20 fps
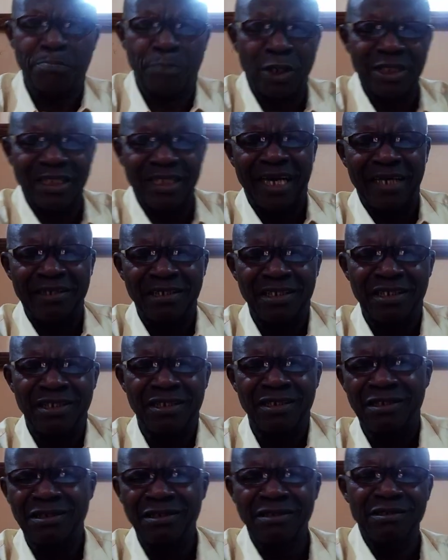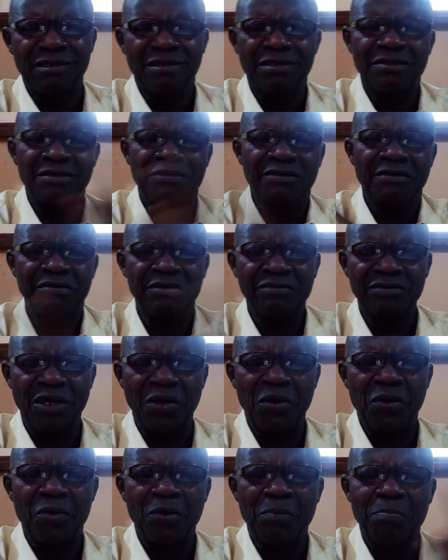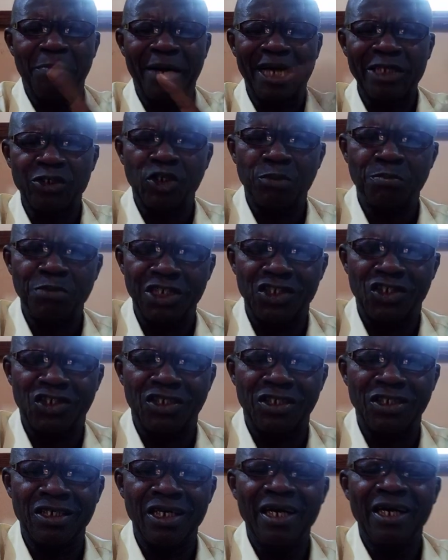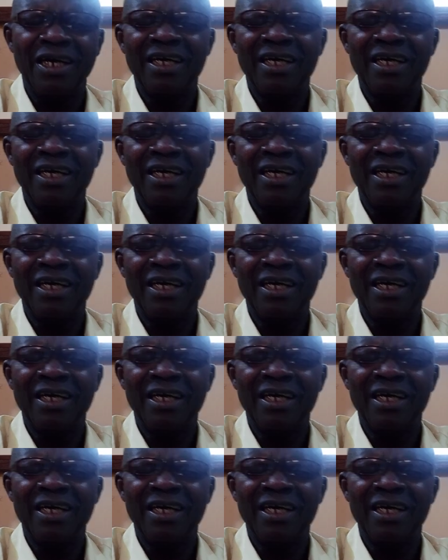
important you know, part of speech.